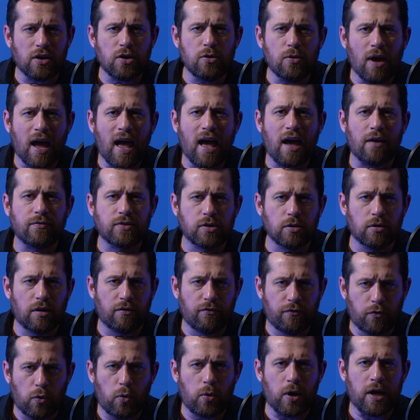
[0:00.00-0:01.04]
you have to
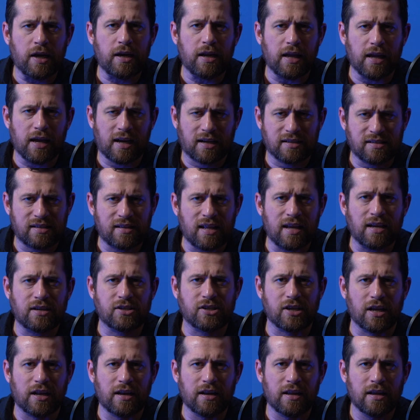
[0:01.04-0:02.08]
avoid
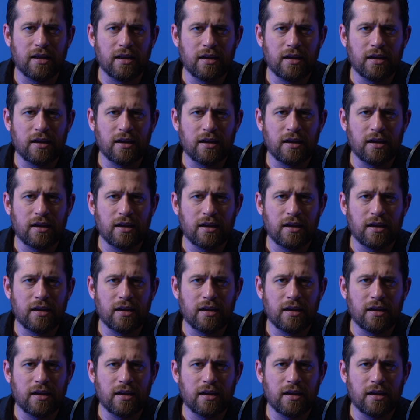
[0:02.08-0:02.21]
extinction.